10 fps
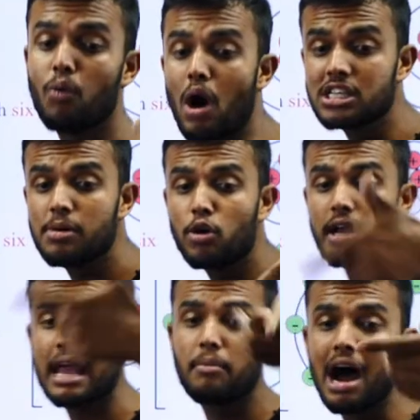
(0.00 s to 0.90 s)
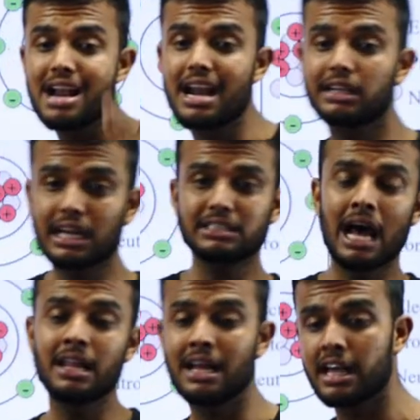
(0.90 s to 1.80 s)
What's about Hema and
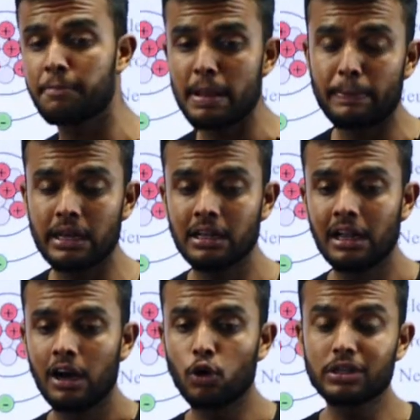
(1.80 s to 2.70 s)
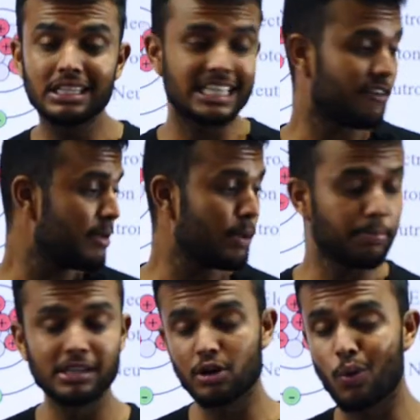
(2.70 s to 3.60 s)
Nataraja and other people? Totally 7
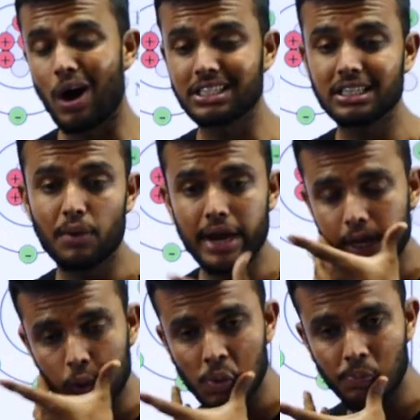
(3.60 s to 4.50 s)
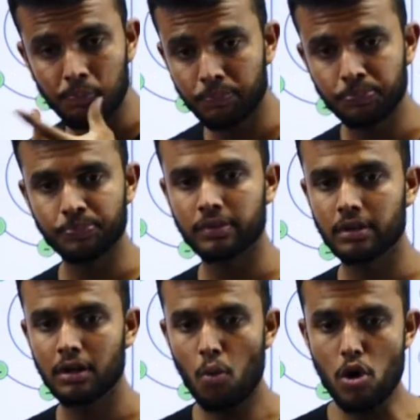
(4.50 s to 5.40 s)
people are watching the video.
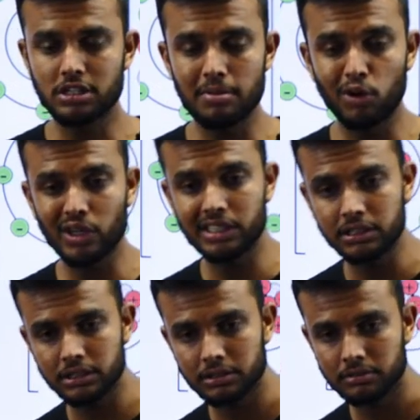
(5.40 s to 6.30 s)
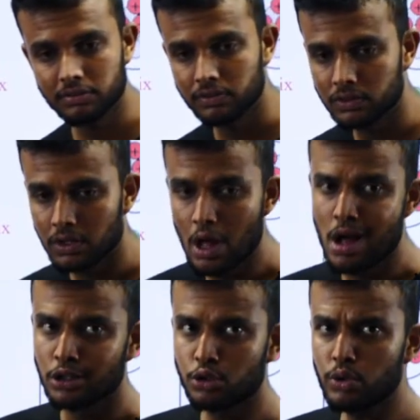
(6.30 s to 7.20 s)
What's about others?
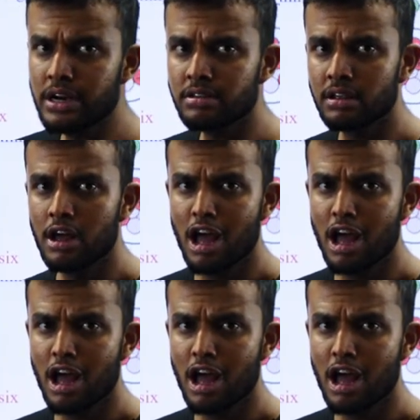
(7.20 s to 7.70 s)
Students,